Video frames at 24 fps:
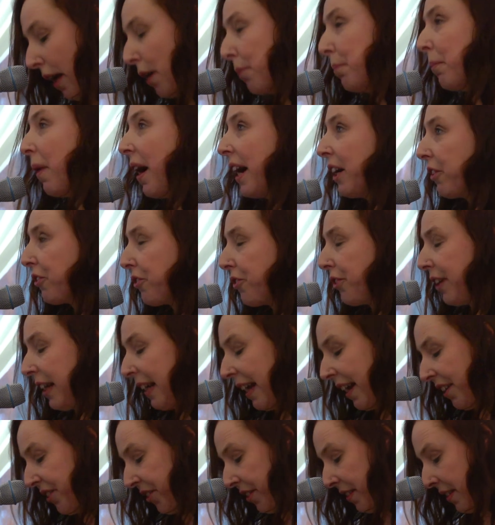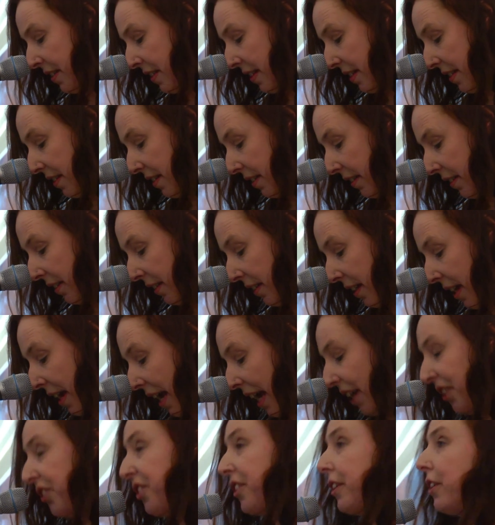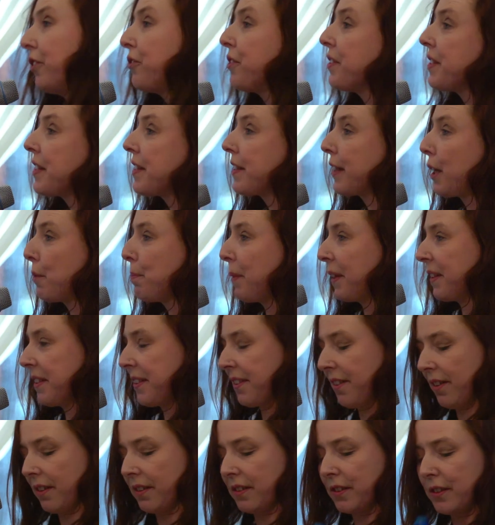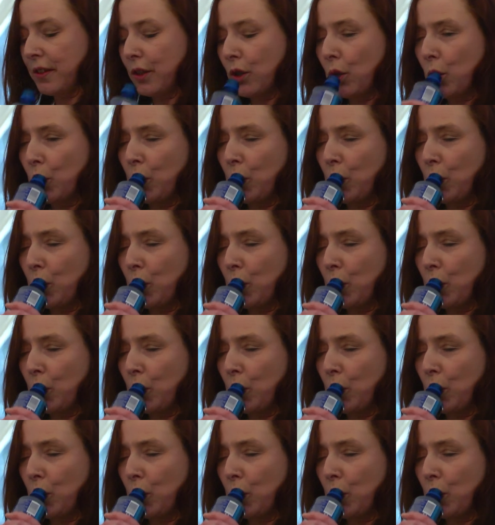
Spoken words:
migratory legends, and children's skipping songs.